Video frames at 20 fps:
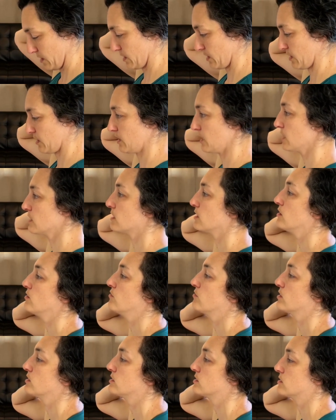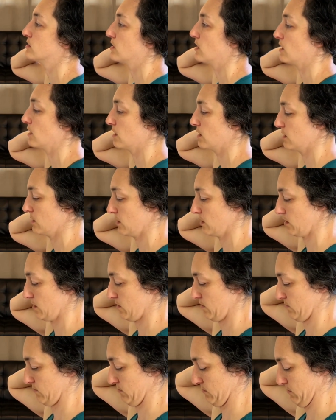And I think that you can see
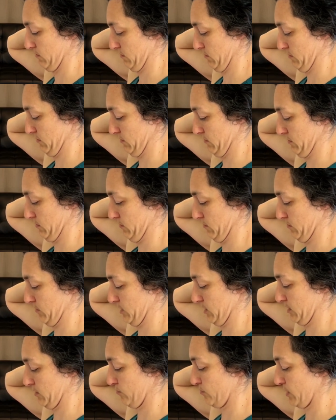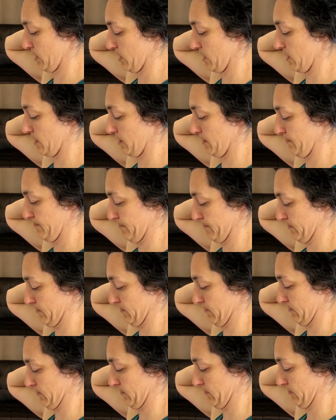my spine here
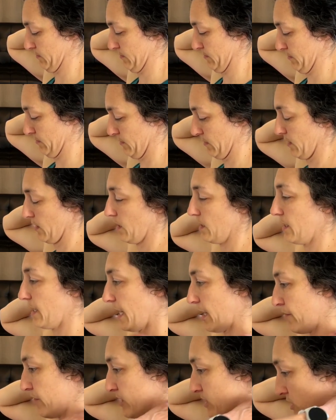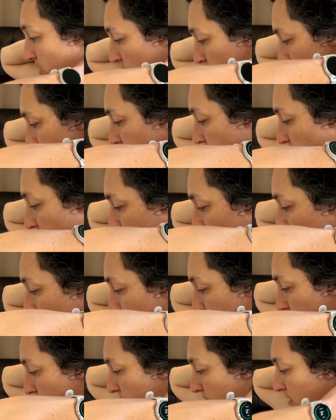and how it straightens up.
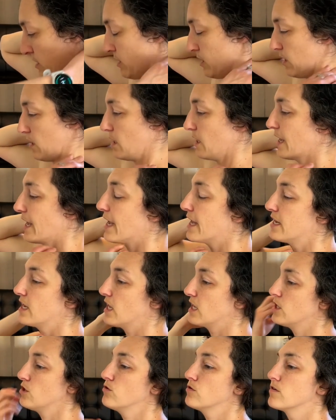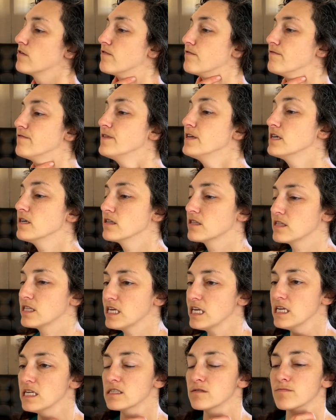And you'll feel
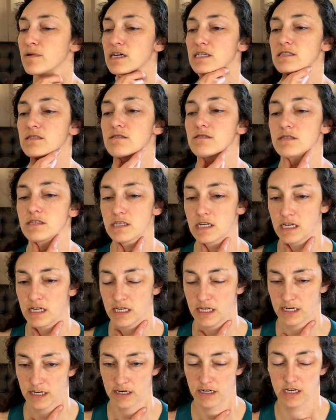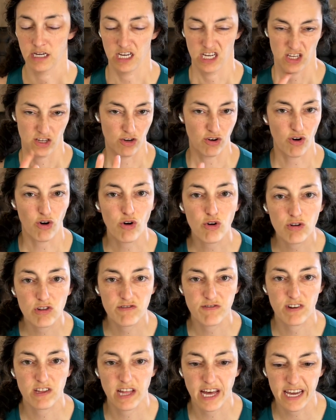these muscles in here. You'll
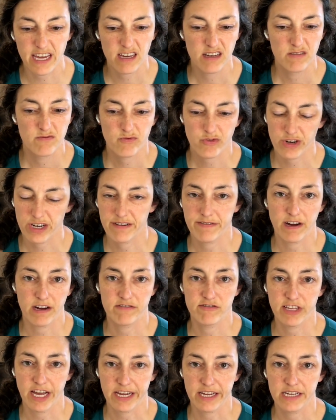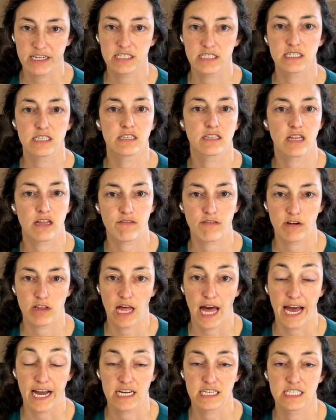hold for like 3 to 5 seconds, then
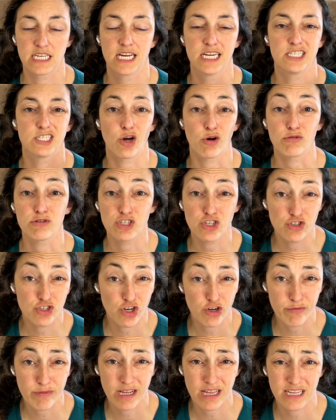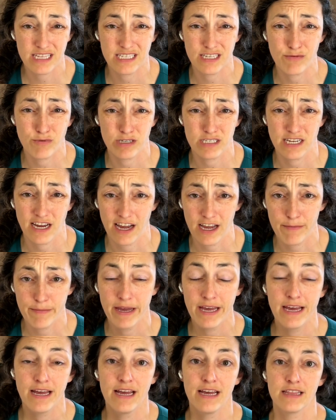relax. Don't do too many of these at one time.
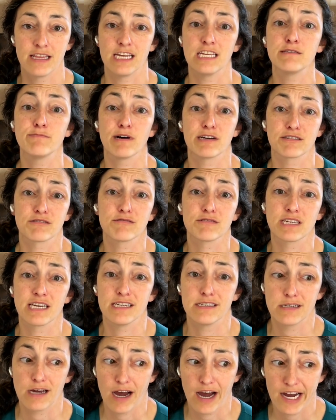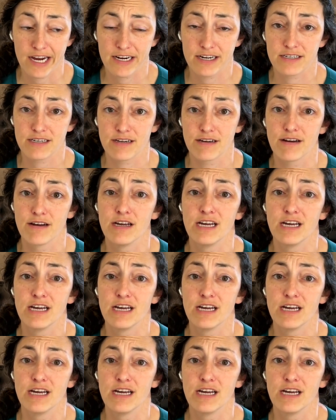These muscles get tired